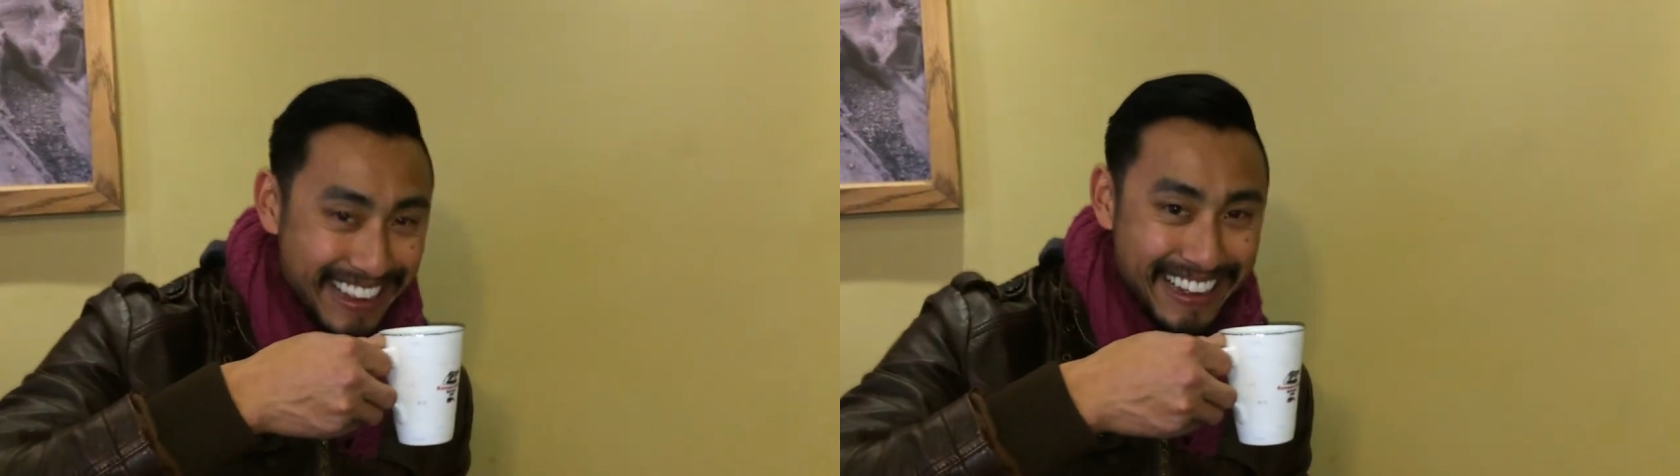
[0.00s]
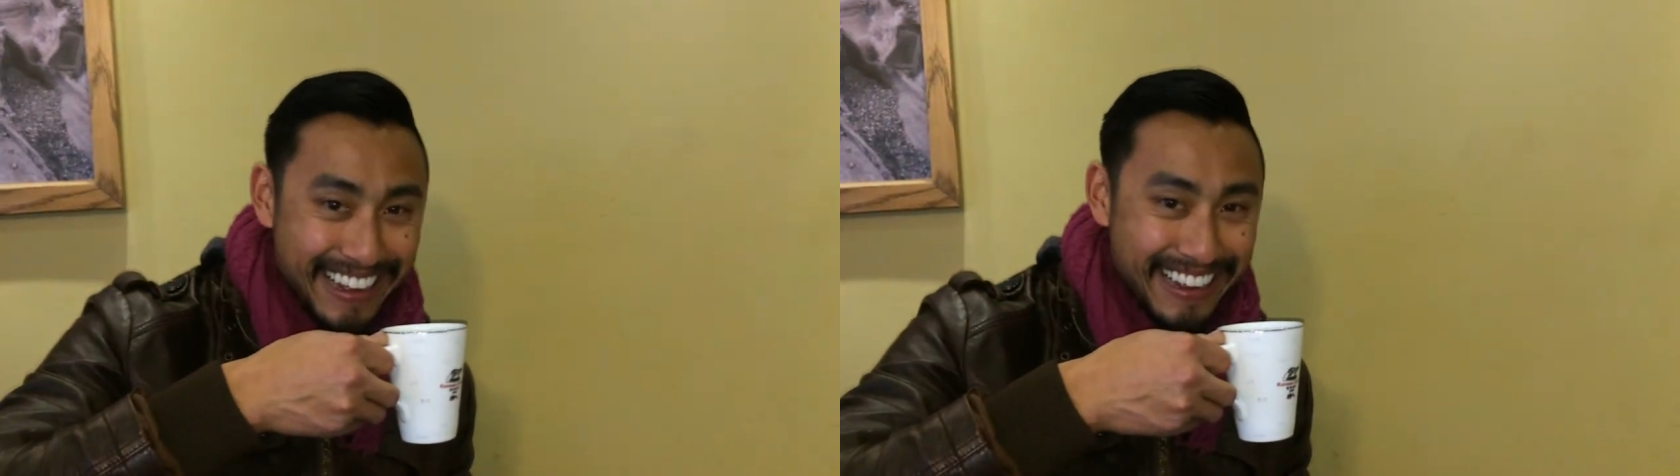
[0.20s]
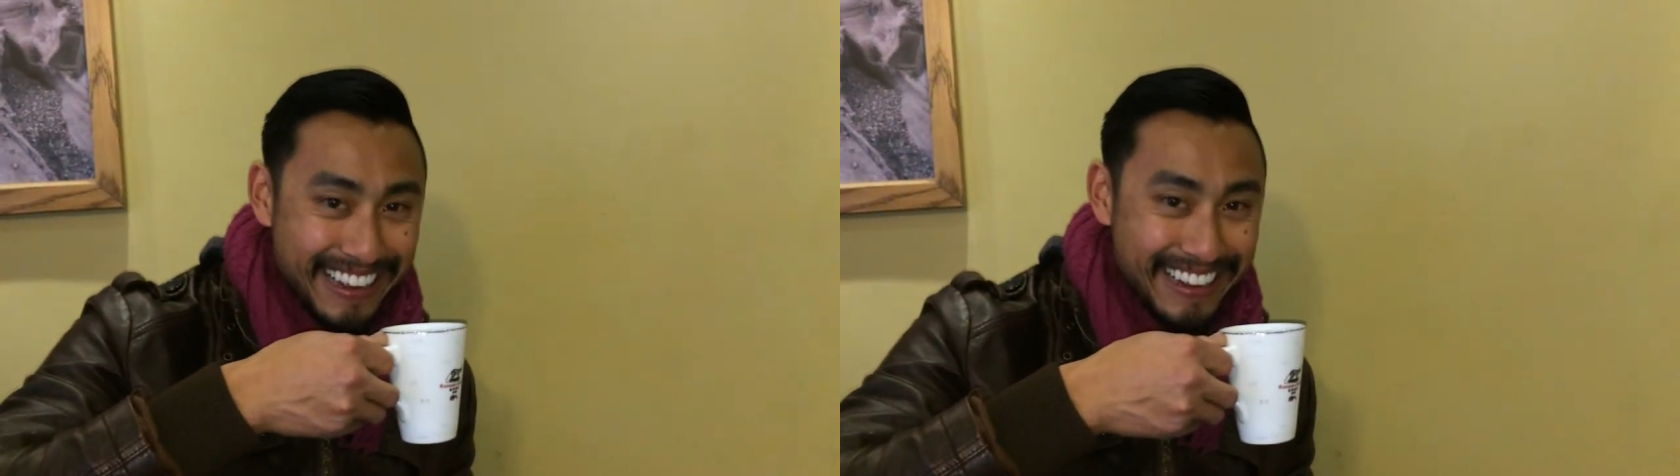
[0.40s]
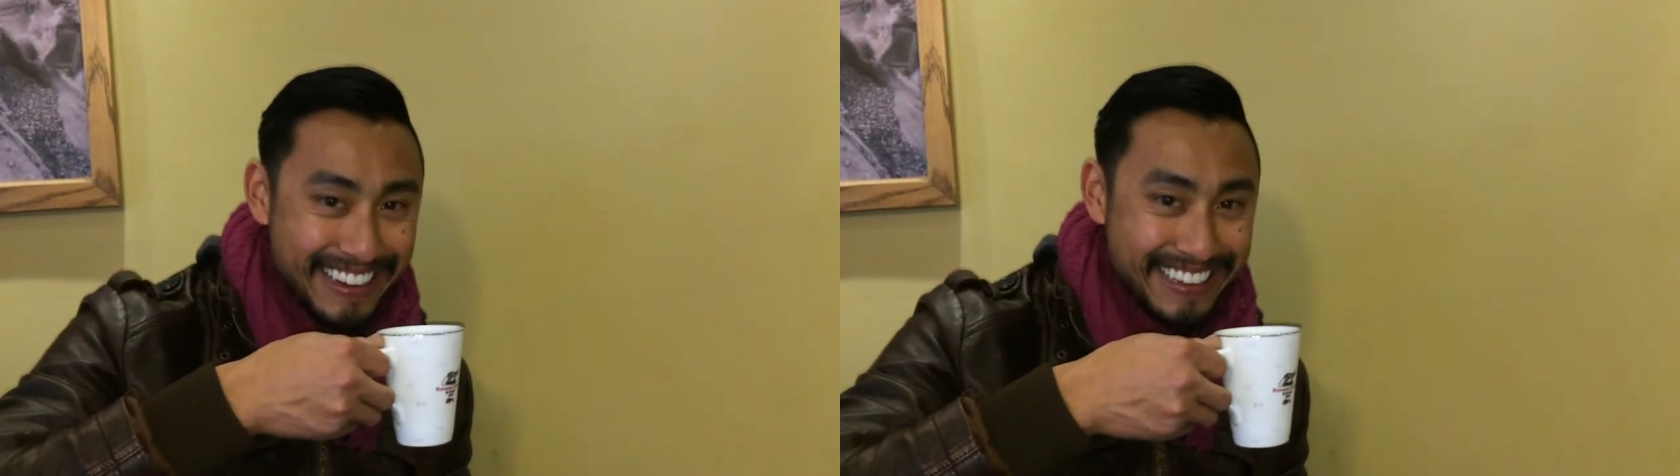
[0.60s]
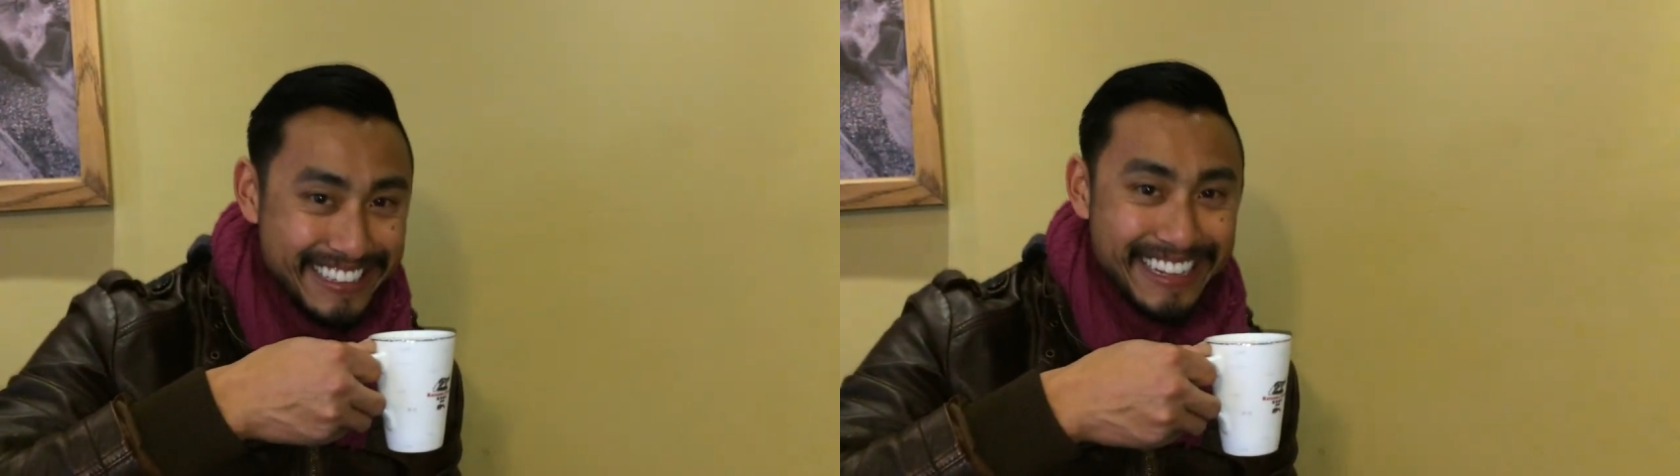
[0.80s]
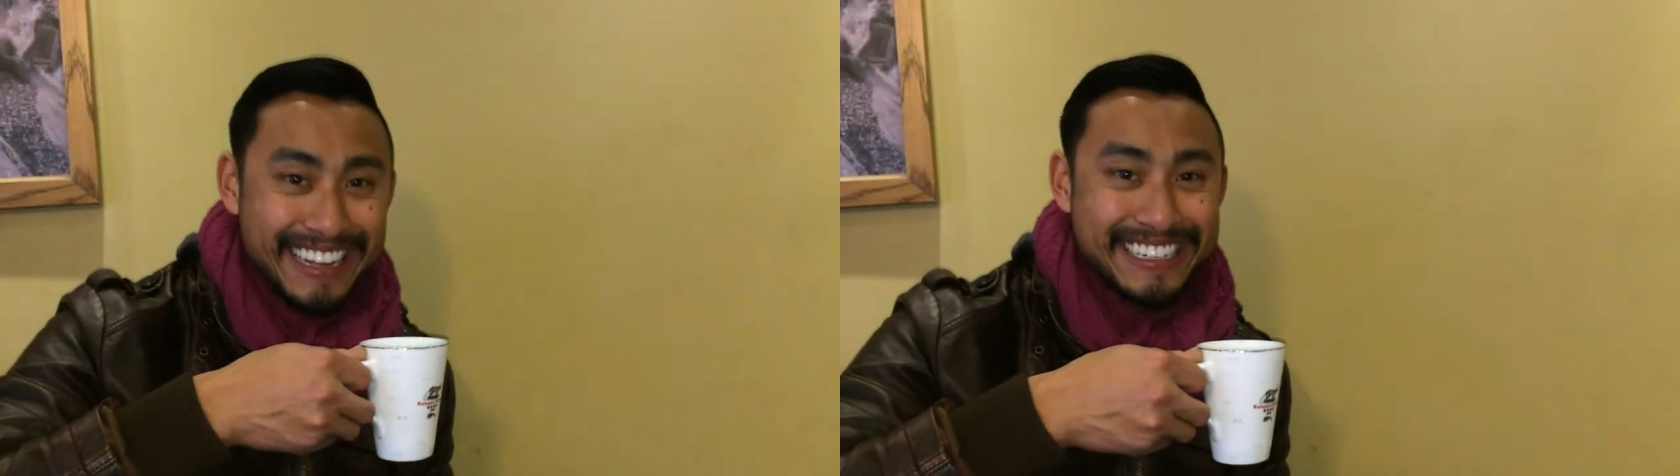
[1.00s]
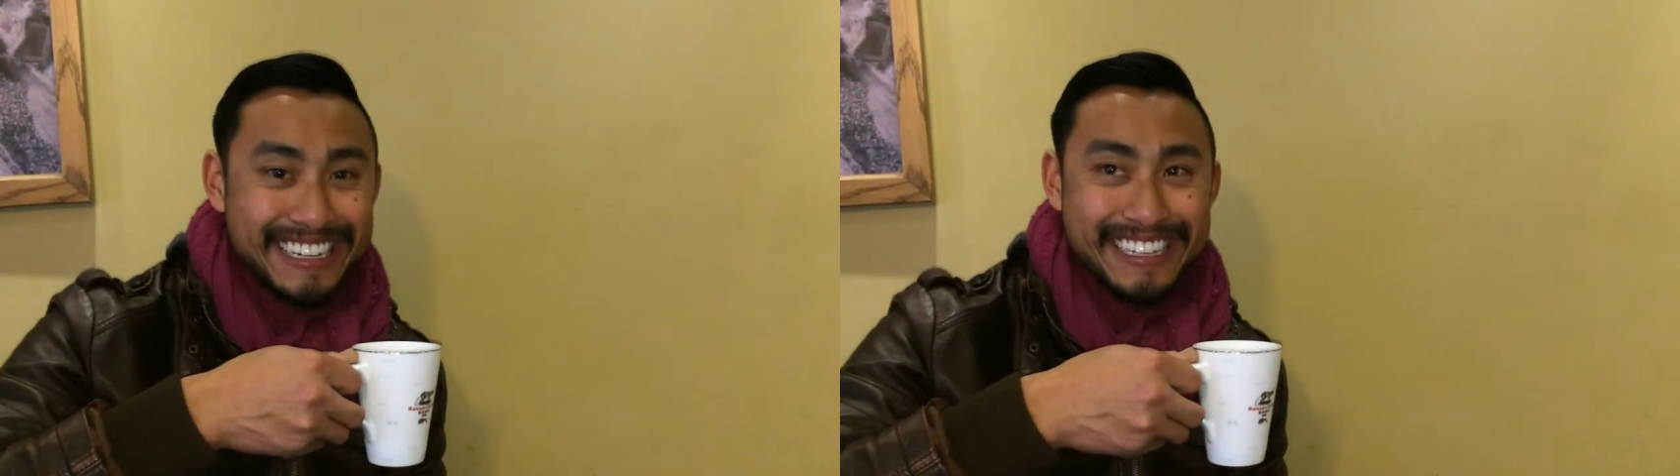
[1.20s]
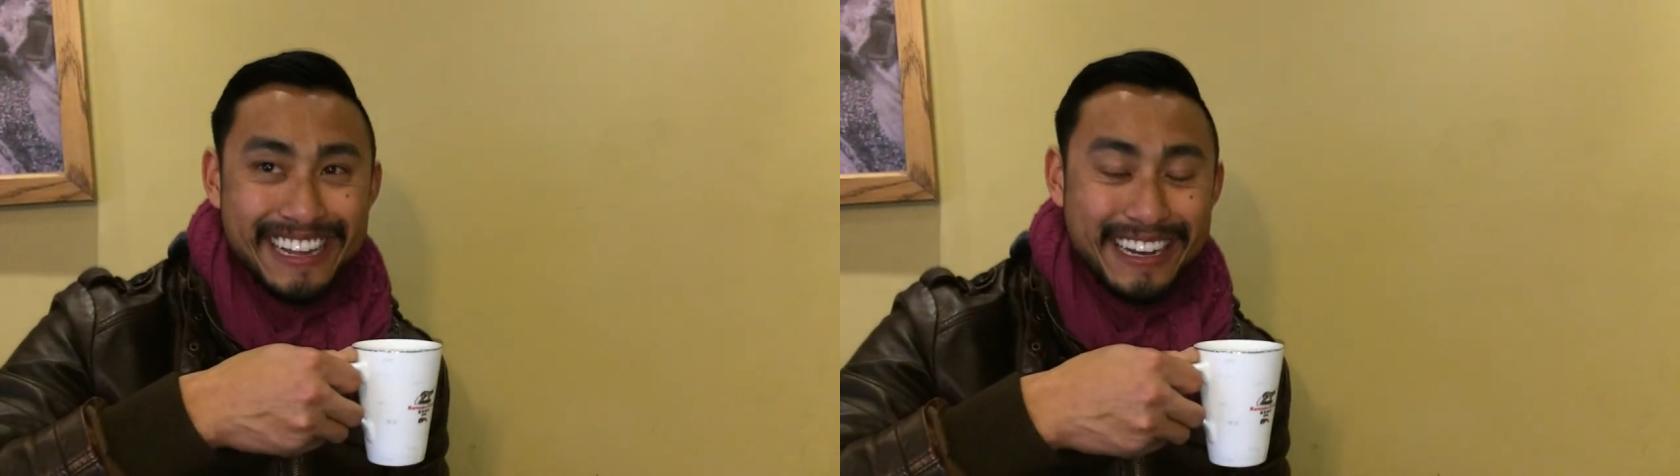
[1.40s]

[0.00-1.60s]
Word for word: Uh, delicious.